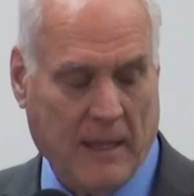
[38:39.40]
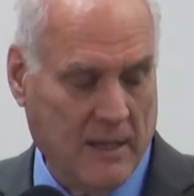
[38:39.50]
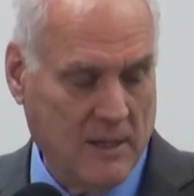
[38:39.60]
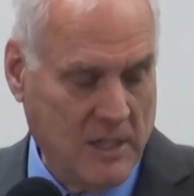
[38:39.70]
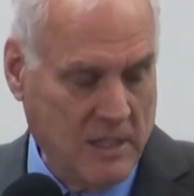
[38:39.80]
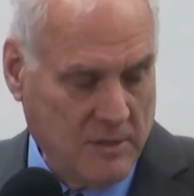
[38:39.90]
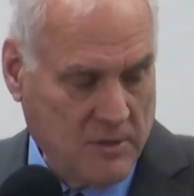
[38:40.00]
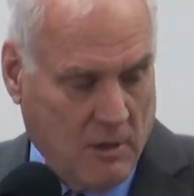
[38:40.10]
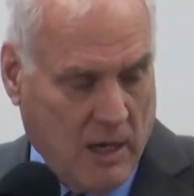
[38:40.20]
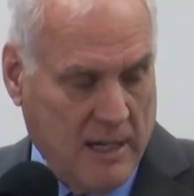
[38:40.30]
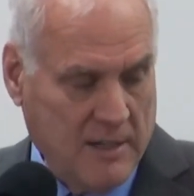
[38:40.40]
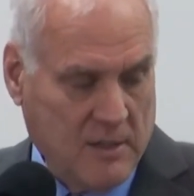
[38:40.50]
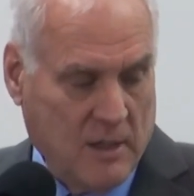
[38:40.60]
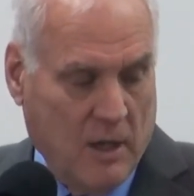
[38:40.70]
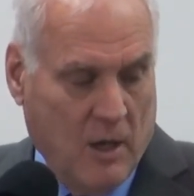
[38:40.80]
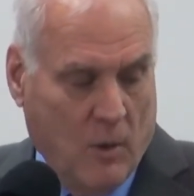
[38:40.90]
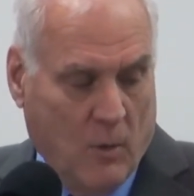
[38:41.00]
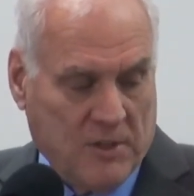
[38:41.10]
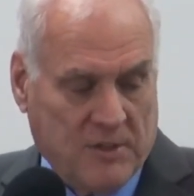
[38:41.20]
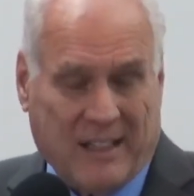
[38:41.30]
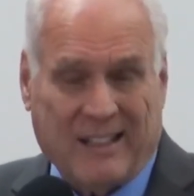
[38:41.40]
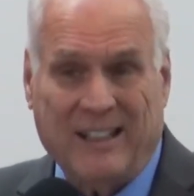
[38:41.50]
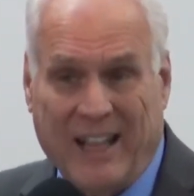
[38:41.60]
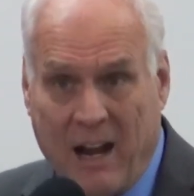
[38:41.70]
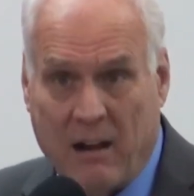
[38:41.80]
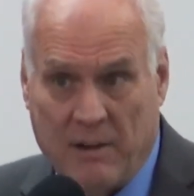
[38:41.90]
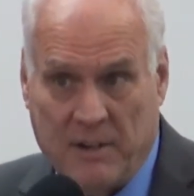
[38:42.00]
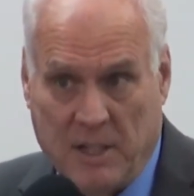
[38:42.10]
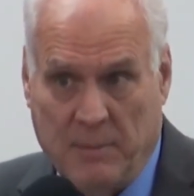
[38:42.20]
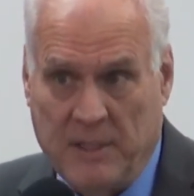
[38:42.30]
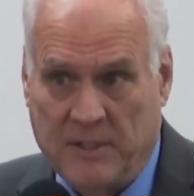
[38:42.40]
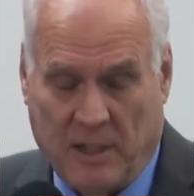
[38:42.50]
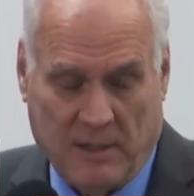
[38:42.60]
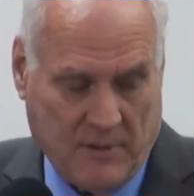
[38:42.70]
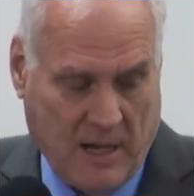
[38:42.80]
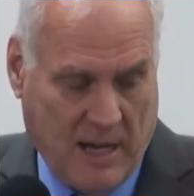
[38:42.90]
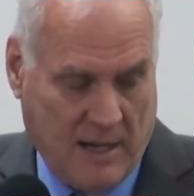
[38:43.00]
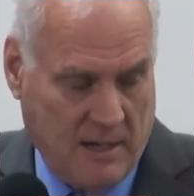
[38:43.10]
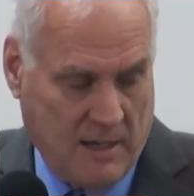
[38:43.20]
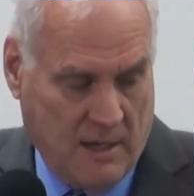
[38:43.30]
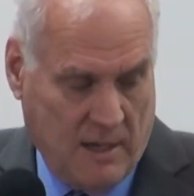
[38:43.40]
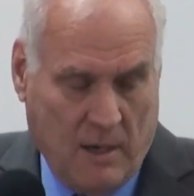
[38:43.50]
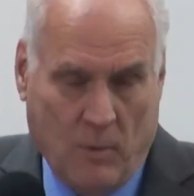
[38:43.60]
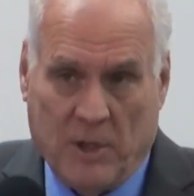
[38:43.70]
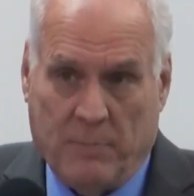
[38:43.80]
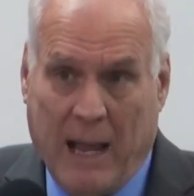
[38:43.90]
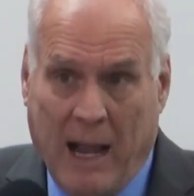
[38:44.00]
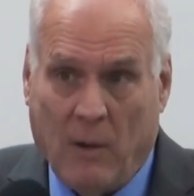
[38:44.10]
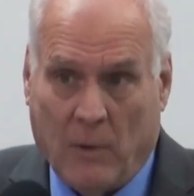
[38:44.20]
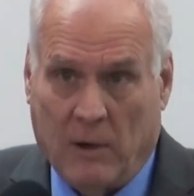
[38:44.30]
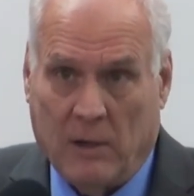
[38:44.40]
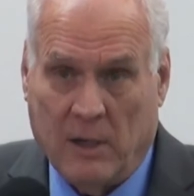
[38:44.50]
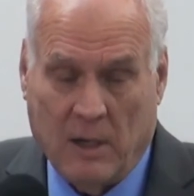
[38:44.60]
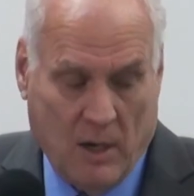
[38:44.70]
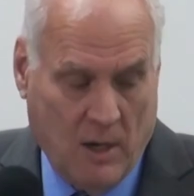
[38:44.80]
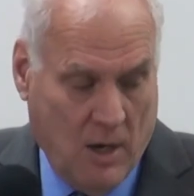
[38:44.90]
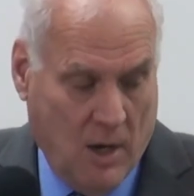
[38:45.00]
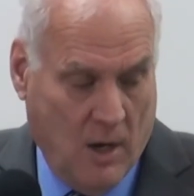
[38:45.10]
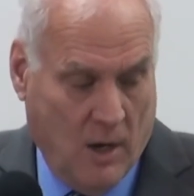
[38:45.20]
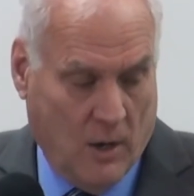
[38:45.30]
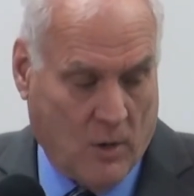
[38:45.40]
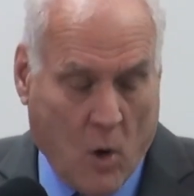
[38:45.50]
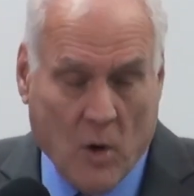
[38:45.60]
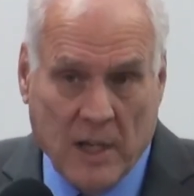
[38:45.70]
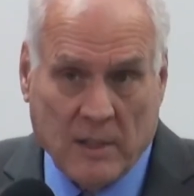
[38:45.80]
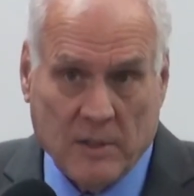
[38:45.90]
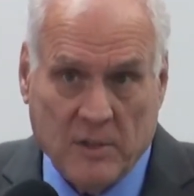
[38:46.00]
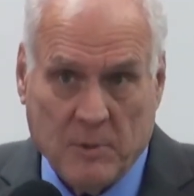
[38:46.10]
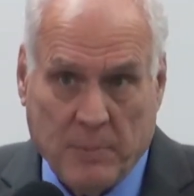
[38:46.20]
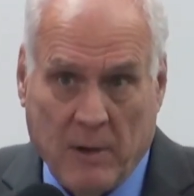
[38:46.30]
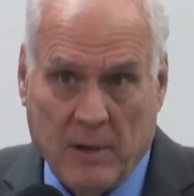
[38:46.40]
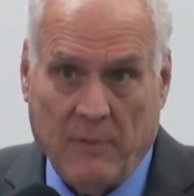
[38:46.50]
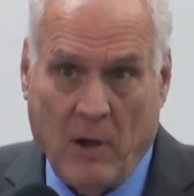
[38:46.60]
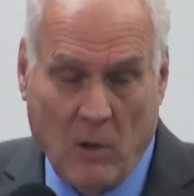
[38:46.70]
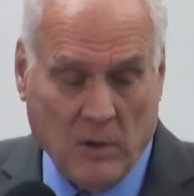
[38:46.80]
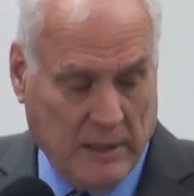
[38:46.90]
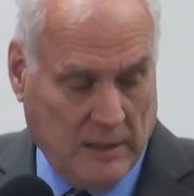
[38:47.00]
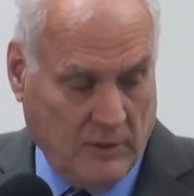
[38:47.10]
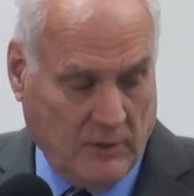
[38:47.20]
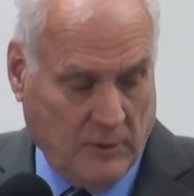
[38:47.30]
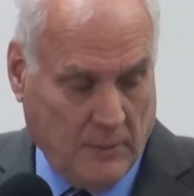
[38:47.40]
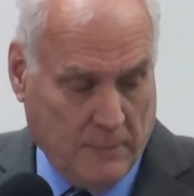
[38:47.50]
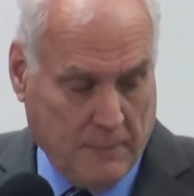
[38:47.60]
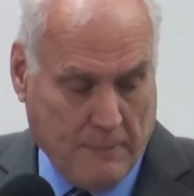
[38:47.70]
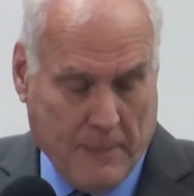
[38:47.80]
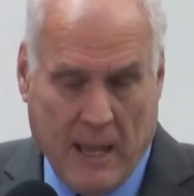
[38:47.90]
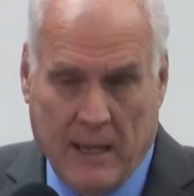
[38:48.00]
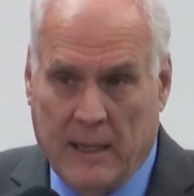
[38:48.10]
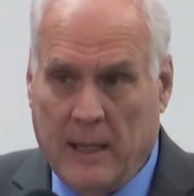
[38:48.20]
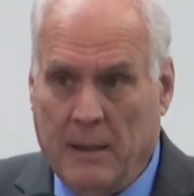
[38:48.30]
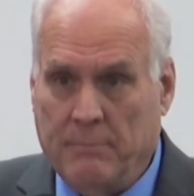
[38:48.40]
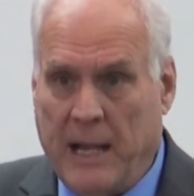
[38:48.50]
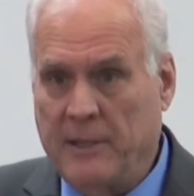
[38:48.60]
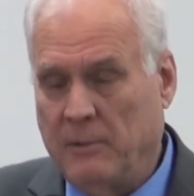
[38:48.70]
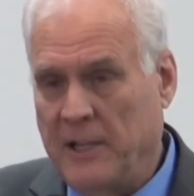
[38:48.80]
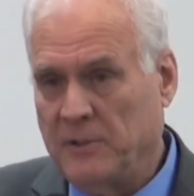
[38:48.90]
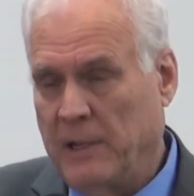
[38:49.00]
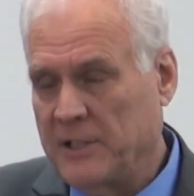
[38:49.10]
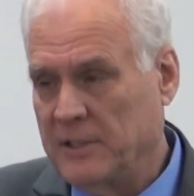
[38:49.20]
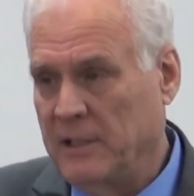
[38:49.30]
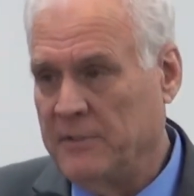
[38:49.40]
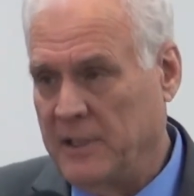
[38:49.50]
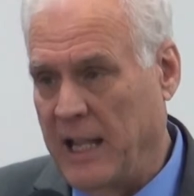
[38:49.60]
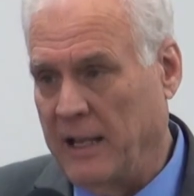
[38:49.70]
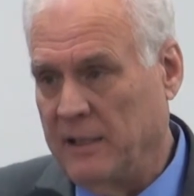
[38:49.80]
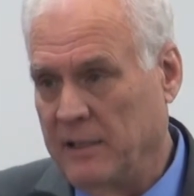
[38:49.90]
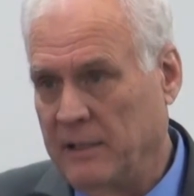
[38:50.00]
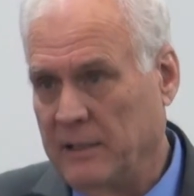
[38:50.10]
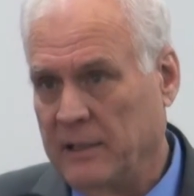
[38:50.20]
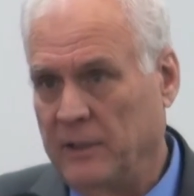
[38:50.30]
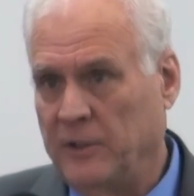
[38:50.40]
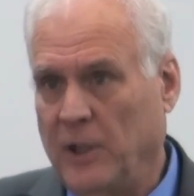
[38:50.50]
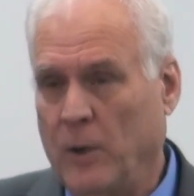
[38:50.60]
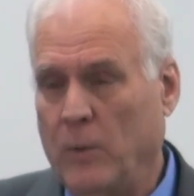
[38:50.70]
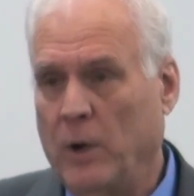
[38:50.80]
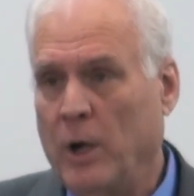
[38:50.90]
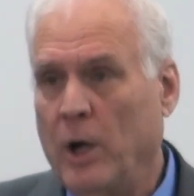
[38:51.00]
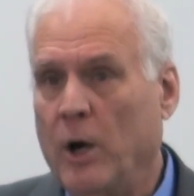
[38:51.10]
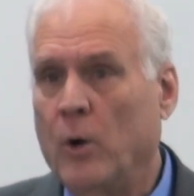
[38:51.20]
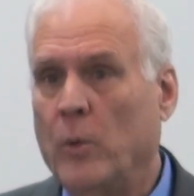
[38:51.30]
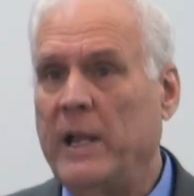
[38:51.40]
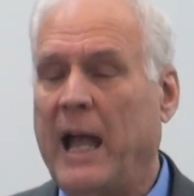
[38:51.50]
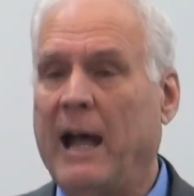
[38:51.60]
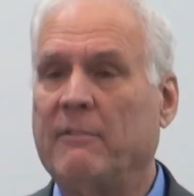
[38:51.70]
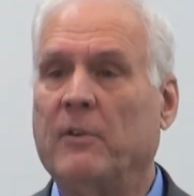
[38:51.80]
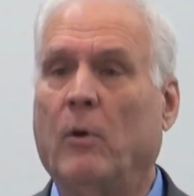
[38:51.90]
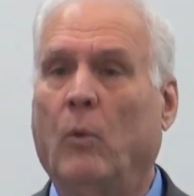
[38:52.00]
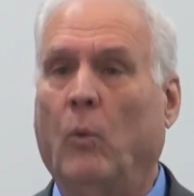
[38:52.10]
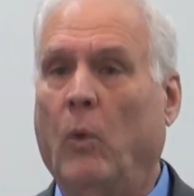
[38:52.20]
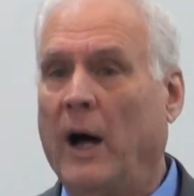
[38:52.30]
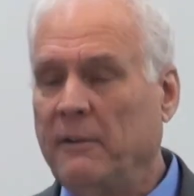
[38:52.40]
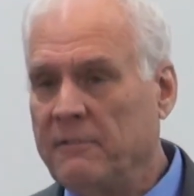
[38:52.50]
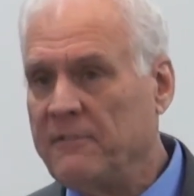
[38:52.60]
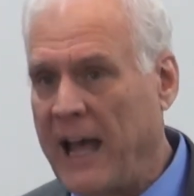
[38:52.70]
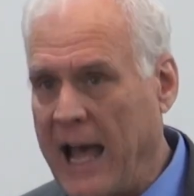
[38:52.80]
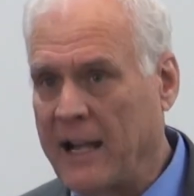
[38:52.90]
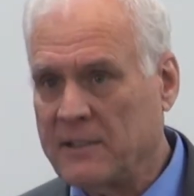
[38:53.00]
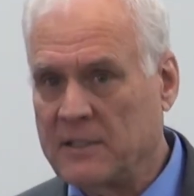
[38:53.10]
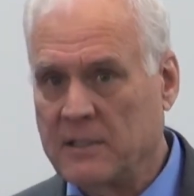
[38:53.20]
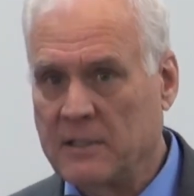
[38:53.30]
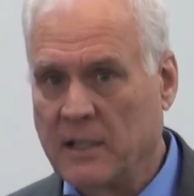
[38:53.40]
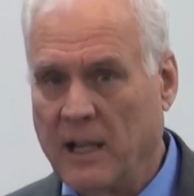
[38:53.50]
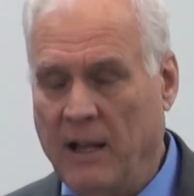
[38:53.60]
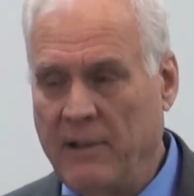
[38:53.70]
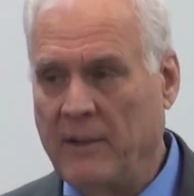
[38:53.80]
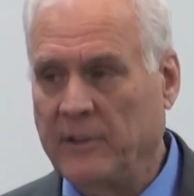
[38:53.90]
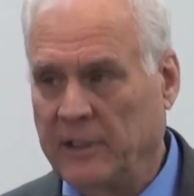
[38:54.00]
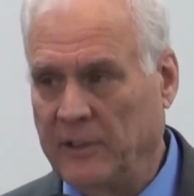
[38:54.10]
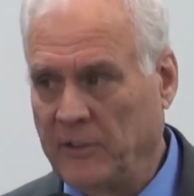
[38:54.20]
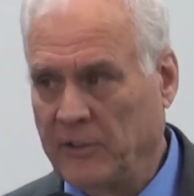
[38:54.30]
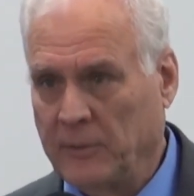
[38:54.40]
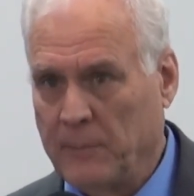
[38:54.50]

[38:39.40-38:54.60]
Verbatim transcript: Jesus Christ was declared to be the Son of God with power according to the Spirit of holiness by the resurrection of the dead. And so we have one fact of evidence